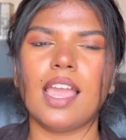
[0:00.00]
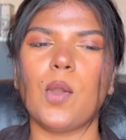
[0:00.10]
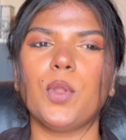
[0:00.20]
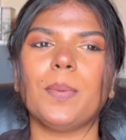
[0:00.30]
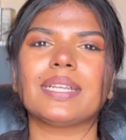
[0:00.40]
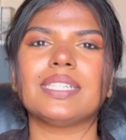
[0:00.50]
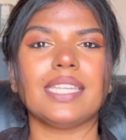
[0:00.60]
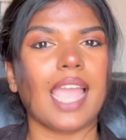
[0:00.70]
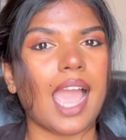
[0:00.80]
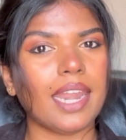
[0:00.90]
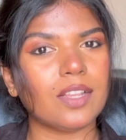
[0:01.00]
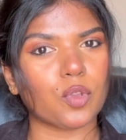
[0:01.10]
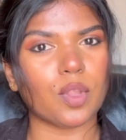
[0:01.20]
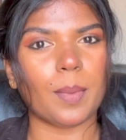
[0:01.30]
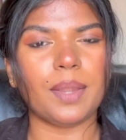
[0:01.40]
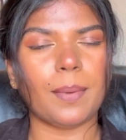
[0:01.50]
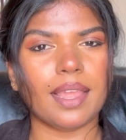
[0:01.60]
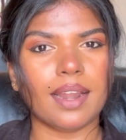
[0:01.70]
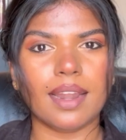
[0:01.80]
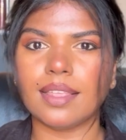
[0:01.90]
Oru pakshe yan sondamayittu
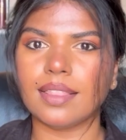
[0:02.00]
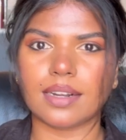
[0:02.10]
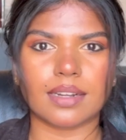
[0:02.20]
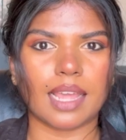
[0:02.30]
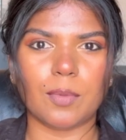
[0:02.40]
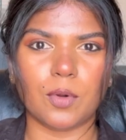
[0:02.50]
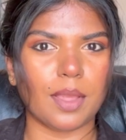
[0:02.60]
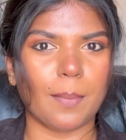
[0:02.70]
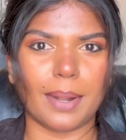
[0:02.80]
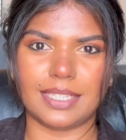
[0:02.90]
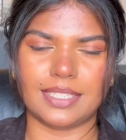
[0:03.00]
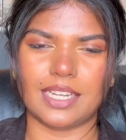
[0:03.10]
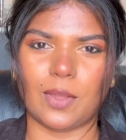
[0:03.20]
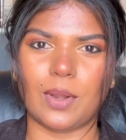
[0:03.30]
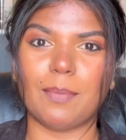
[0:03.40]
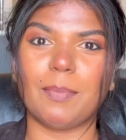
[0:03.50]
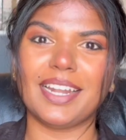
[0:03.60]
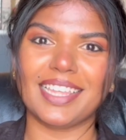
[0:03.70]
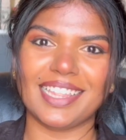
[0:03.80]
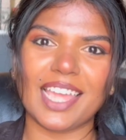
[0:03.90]
padikkanda ithra time kondu padichittundavilla,
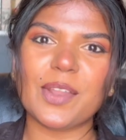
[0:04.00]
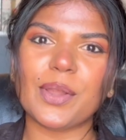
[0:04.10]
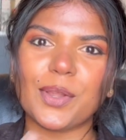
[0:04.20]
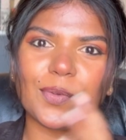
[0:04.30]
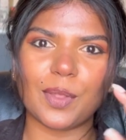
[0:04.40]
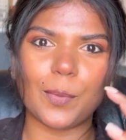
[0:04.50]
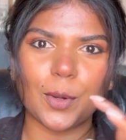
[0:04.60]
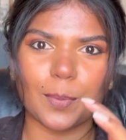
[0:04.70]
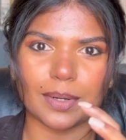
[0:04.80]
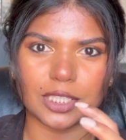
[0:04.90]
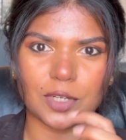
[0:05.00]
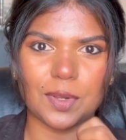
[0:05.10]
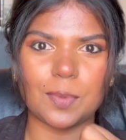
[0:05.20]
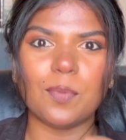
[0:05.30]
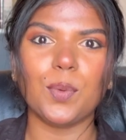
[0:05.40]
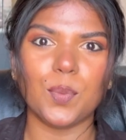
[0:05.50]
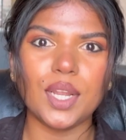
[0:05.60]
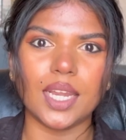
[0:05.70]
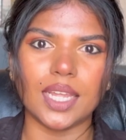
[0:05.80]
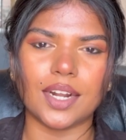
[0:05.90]
but ingane oru interview namukku oru pressure varumbo we
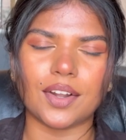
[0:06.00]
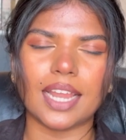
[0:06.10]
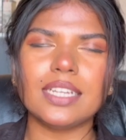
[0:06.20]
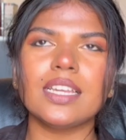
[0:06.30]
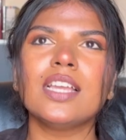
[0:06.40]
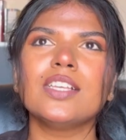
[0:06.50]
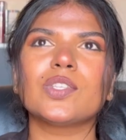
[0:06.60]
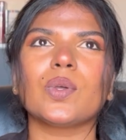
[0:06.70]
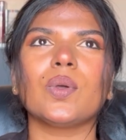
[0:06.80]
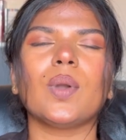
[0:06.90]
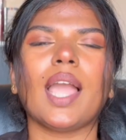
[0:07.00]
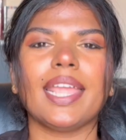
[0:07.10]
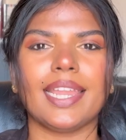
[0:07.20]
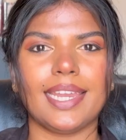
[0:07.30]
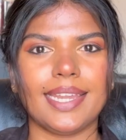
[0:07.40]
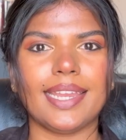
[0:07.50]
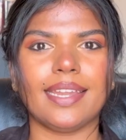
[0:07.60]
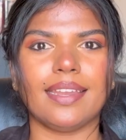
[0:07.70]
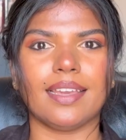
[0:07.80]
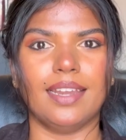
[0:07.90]
will learn, right? So I really
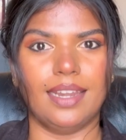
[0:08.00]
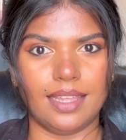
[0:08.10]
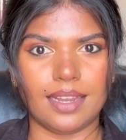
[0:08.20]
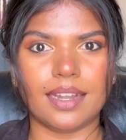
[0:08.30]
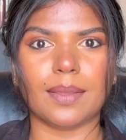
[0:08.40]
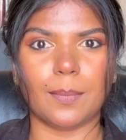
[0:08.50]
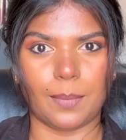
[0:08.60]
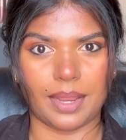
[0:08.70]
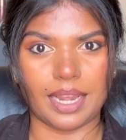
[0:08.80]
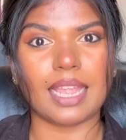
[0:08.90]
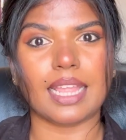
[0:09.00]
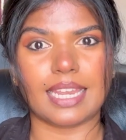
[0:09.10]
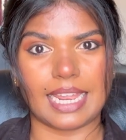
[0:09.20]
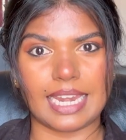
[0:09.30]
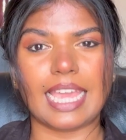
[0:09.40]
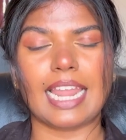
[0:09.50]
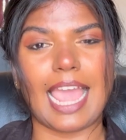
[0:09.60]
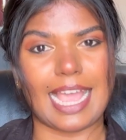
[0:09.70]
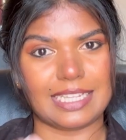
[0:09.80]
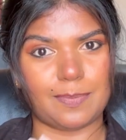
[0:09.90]
did learn many technical
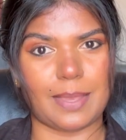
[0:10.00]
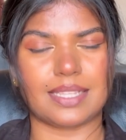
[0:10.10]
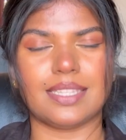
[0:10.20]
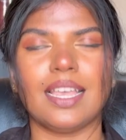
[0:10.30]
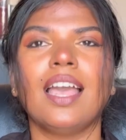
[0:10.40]
aspects.